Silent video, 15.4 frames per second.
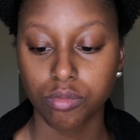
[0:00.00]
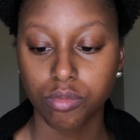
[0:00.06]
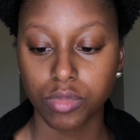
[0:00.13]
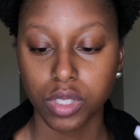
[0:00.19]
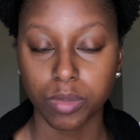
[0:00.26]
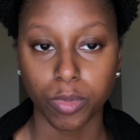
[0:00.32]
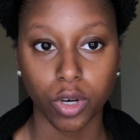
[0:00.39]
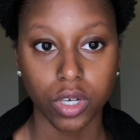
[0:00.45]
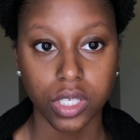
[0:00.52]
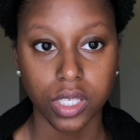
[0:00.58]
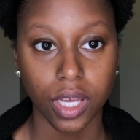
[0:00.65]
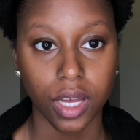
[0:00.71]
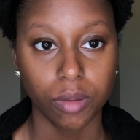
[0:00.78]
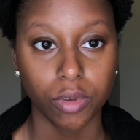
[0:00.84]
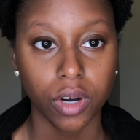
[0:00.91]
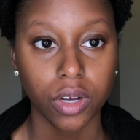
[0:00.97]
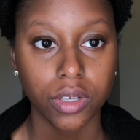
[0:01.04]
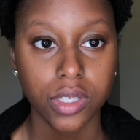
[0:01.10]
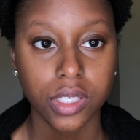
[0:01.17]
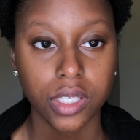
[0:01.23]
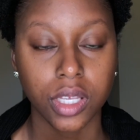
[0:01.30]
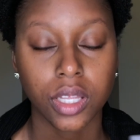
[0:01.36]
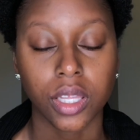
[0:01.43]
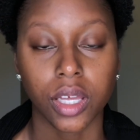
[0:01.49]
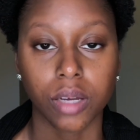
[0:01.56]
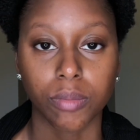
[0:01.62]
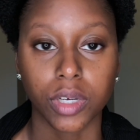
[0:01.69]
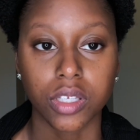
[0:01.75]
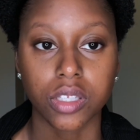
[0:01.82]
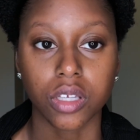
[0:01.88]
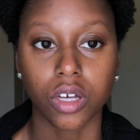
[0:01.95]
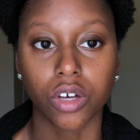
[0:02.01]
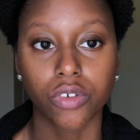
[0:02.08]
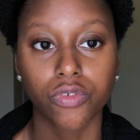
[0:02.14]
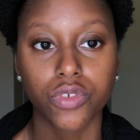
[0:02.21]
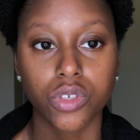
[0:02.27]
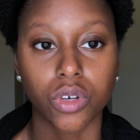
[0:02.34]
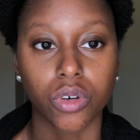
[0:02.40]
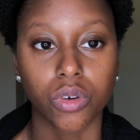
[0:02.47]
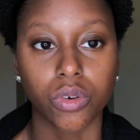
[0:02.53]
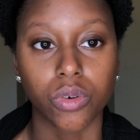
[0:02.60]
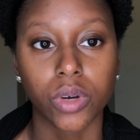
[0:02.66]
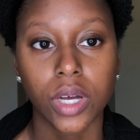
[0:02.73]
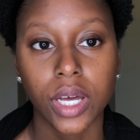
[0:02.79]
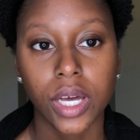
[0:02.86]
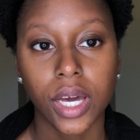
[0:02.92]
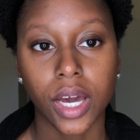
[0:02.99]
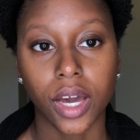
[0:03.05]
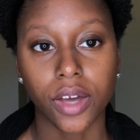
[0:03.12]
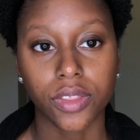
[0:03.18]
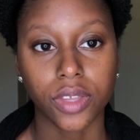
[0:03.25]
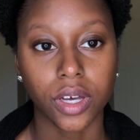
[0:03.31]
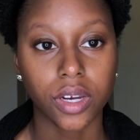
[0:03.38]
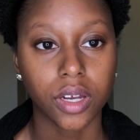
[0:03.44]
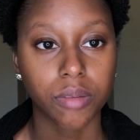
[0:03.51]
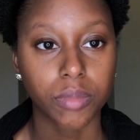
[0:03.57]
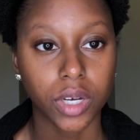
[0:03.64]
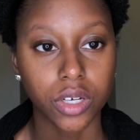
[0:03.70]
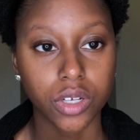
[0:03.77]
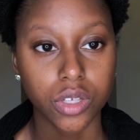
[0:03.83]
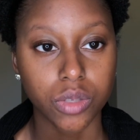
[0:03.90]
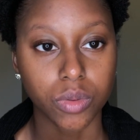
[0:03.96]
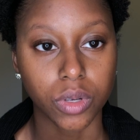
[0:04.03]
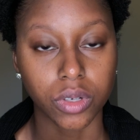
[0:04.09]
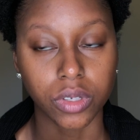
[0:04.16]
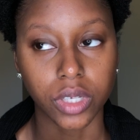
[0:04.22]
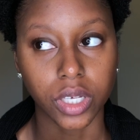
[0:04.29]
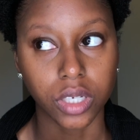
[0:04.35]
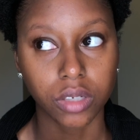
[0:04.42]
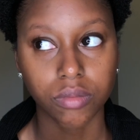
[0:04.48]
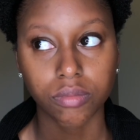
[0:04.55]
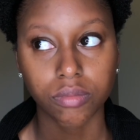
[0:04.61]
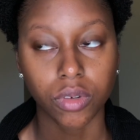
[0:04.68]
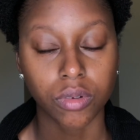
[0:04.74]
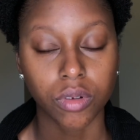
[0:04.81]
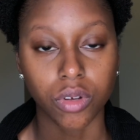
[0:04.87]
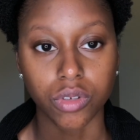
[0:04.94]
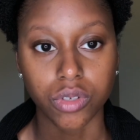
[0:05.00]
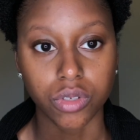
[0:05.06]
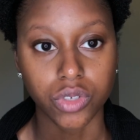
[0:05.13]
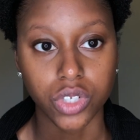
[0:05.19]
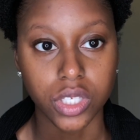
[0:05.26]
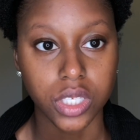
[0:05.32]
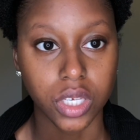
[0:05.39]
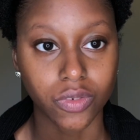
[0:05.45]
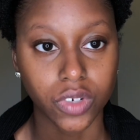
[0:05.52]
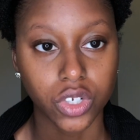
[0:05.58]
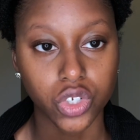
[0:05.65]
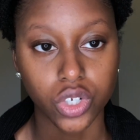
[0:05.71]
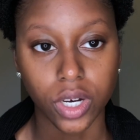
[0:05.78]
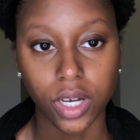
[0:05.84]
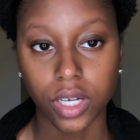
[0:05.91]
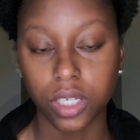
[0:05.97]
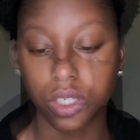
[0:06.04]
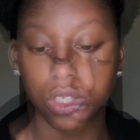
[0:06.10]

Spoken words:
sparse eyebrows like myself, so I thought I might as well like also just give it a try.